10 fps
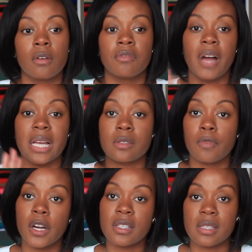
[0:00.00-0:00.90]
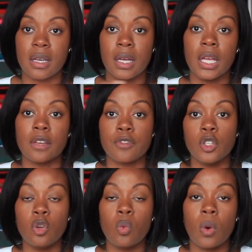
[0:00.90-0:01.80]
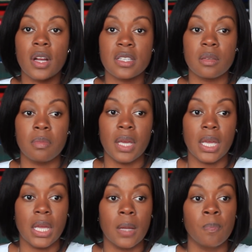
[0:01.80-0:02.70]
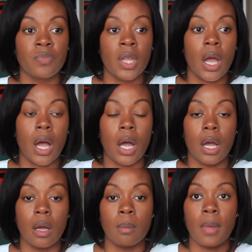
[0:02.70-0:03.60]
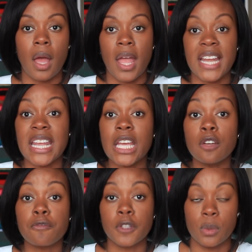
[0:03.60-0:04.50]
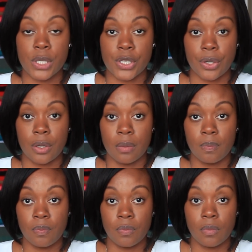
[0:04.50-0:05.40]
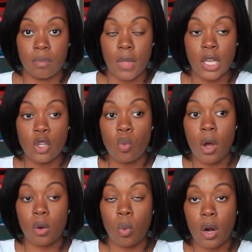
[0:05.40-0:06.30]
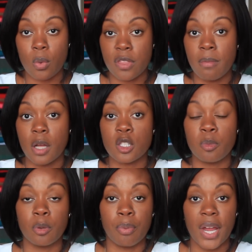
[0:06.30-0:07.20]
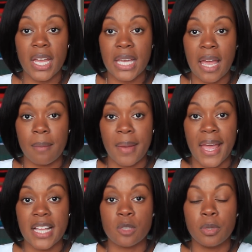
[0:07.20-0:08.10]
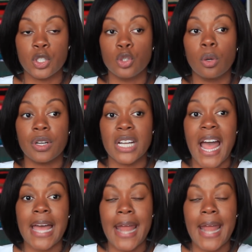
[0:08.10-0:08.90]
Vice versa, if you want to be um, an influencer and you want to work with multiple brand campaigns, but you are not